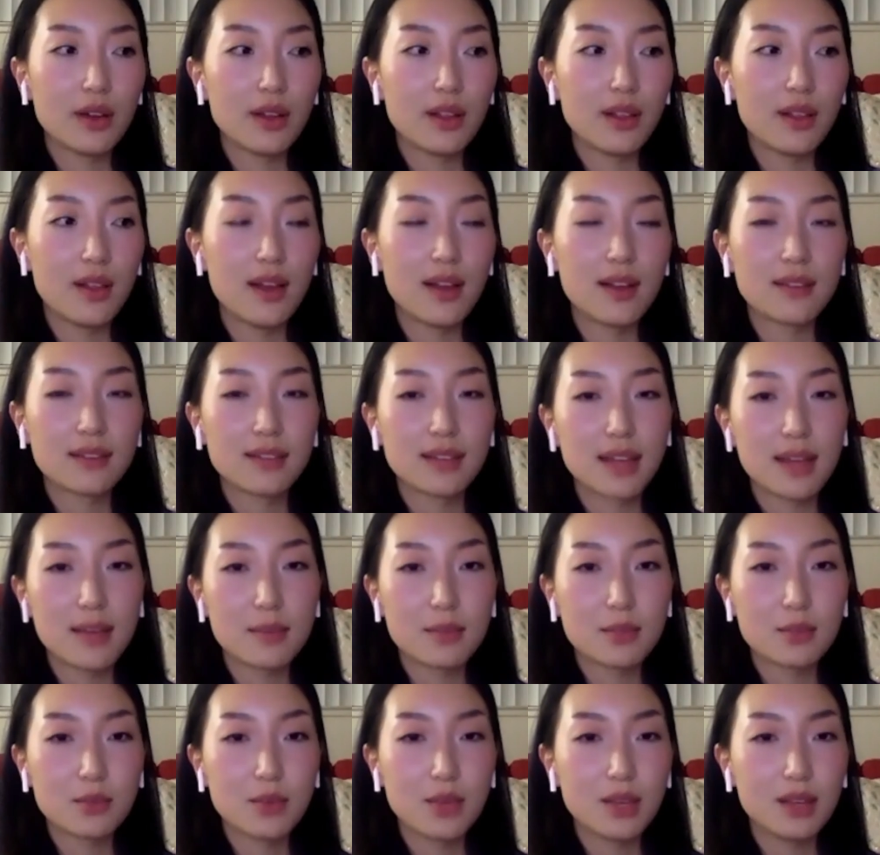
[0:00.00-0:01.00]
a lot of
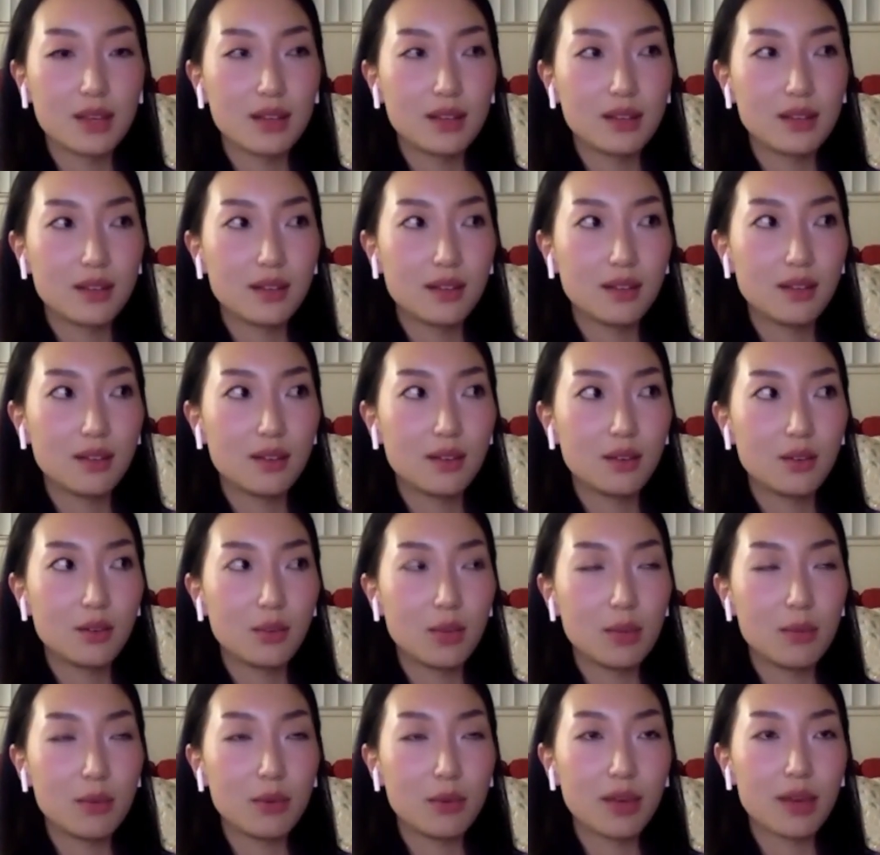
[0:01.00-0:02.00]
times when
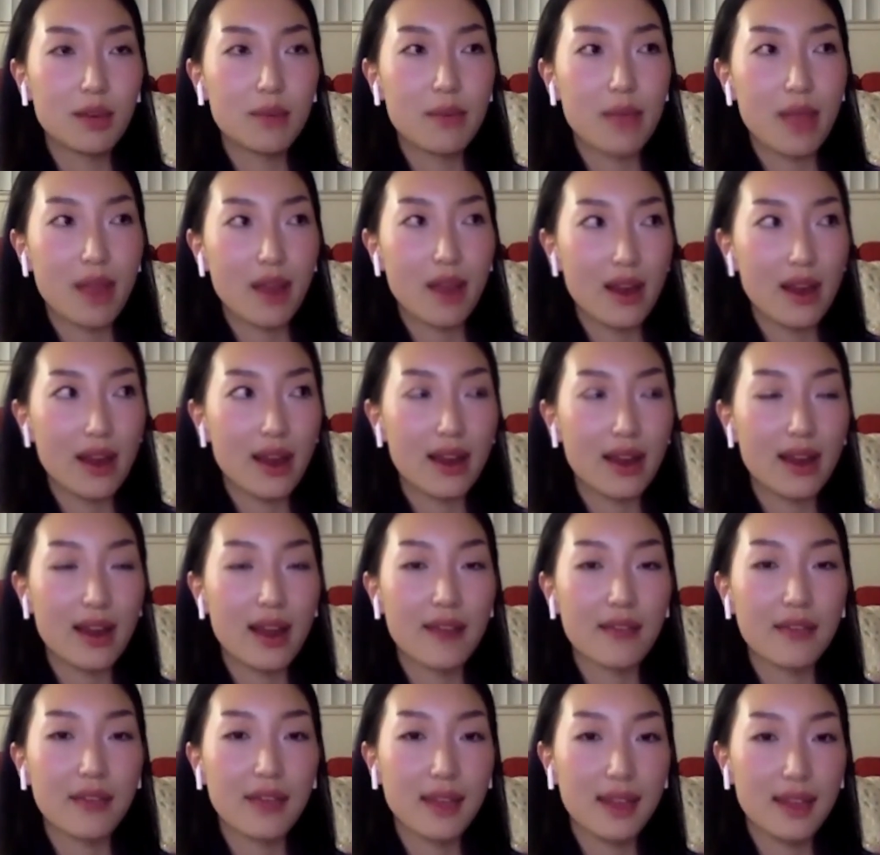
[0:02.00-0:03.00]
people get married and
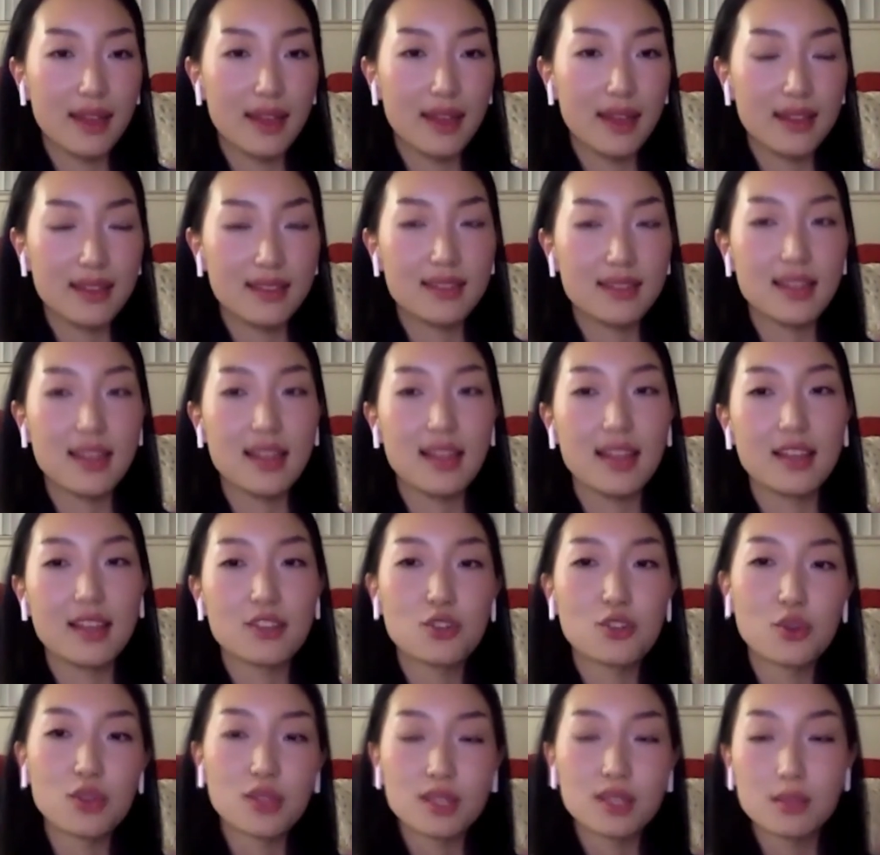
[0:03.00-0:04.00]
have kids they like
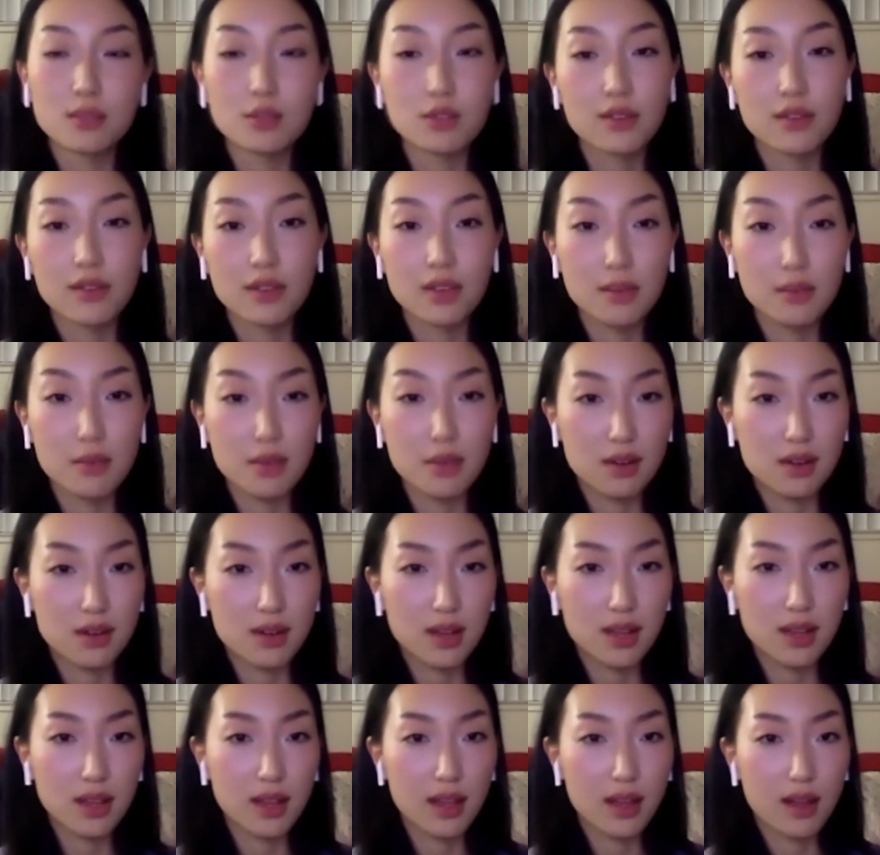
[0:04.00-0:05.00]
join some sort of
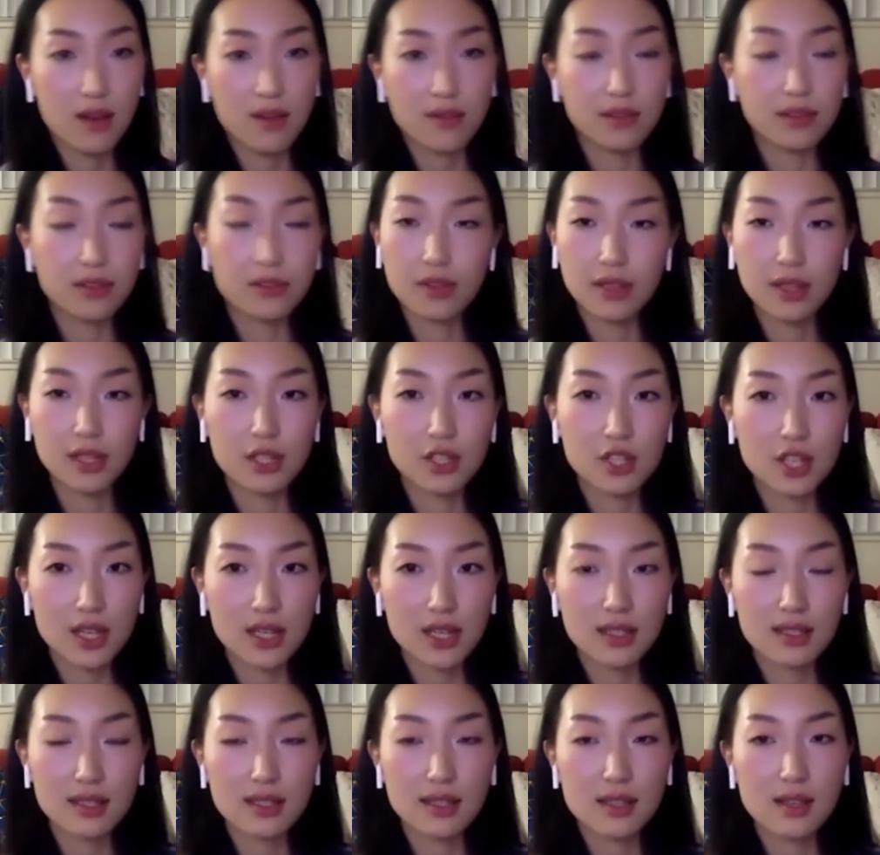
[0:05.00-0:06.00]
community like often
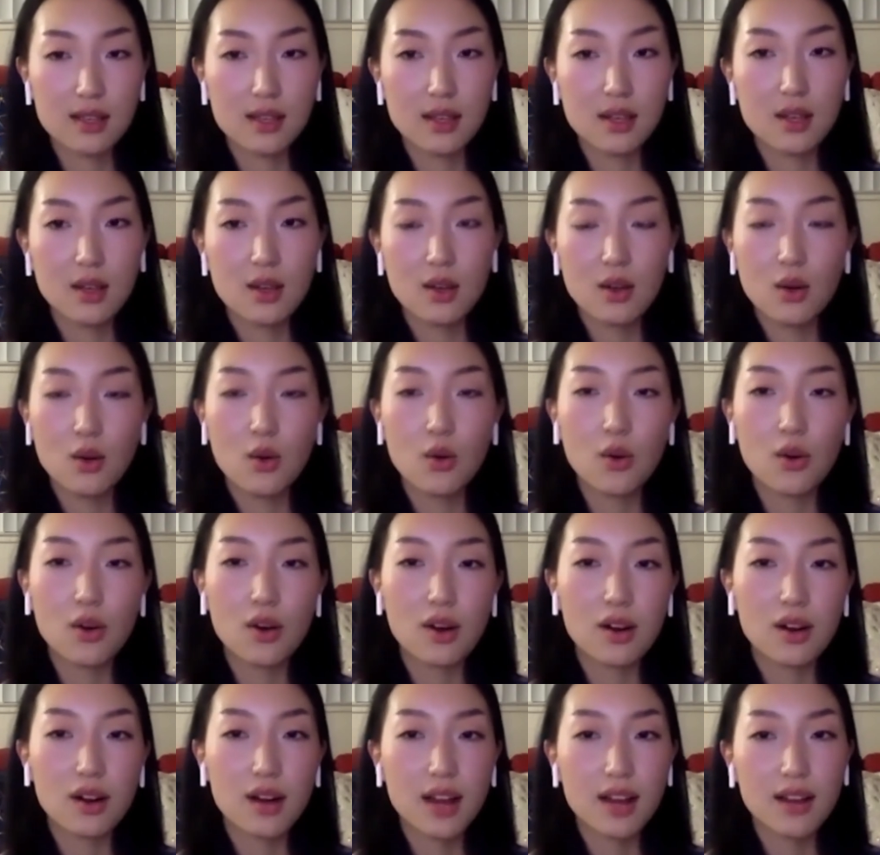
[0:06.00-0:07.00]
religious
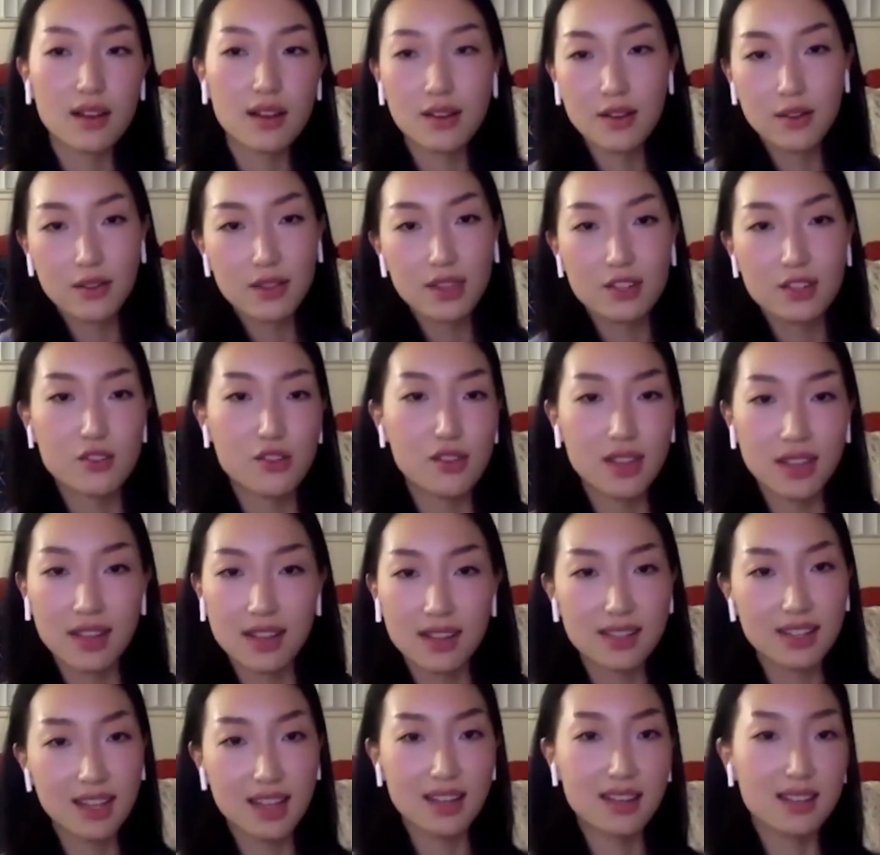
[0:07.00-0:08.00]
or i don't know they join like
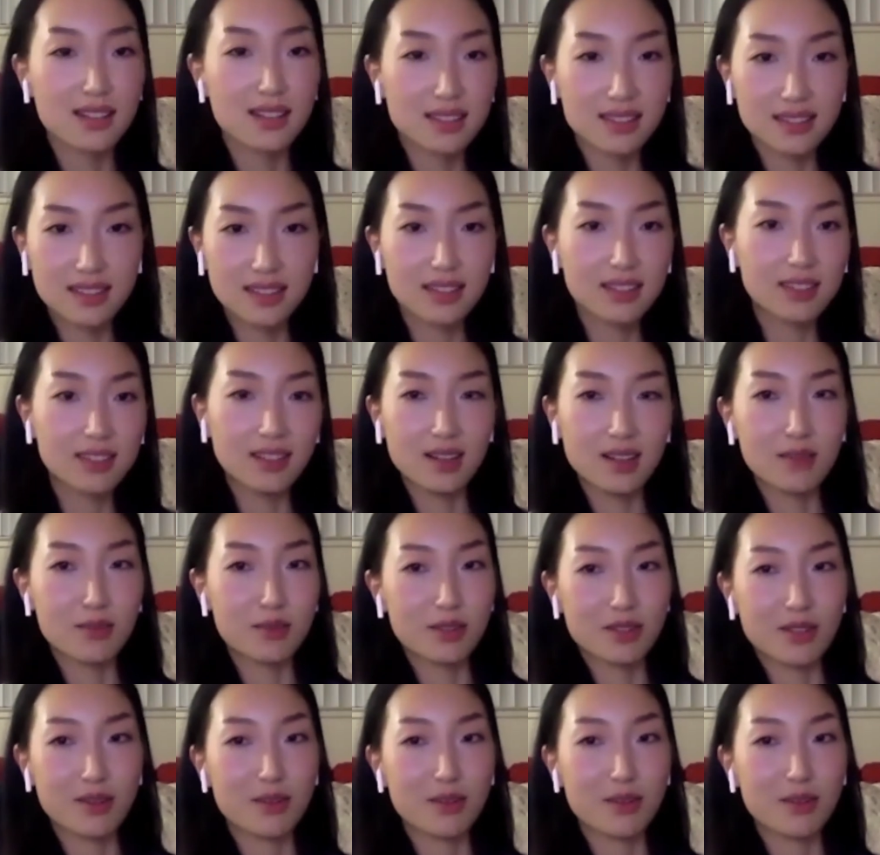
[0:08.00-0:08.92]
a tennis club or